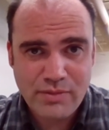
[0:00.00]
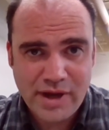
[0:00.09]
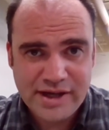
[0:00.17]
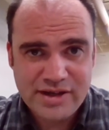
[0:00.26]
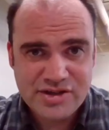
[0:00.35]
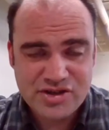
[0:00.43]

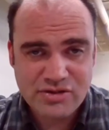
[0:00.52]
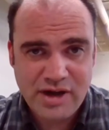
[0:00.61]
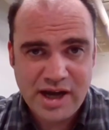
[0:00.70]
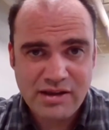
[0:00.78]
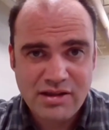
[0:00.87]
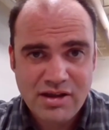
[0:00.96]
mind, and
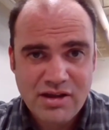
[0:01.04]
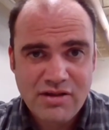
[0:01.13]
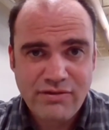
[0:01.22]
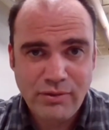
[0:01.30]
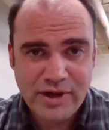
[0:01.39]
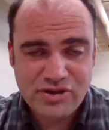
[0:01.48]
strength
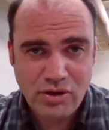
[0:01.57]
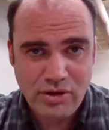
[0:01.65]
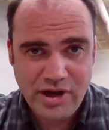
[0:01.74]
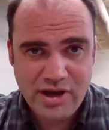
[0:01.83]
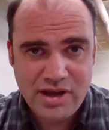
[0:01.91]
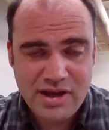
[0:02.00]
for
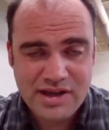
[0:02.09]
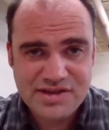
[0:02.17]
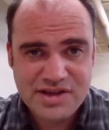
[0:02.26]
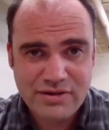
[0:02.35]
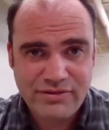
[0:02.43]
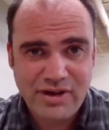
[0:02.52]
eternity. He is
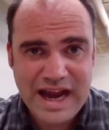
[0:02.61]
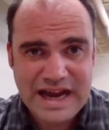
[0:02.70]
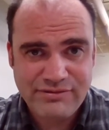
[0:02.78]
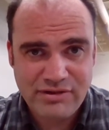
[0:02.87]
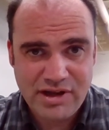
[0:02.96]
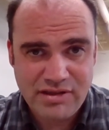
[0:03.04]
here for
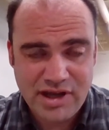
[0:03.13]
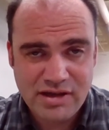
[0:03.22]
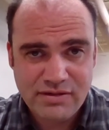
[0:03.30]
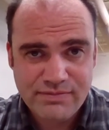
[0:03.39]
everything.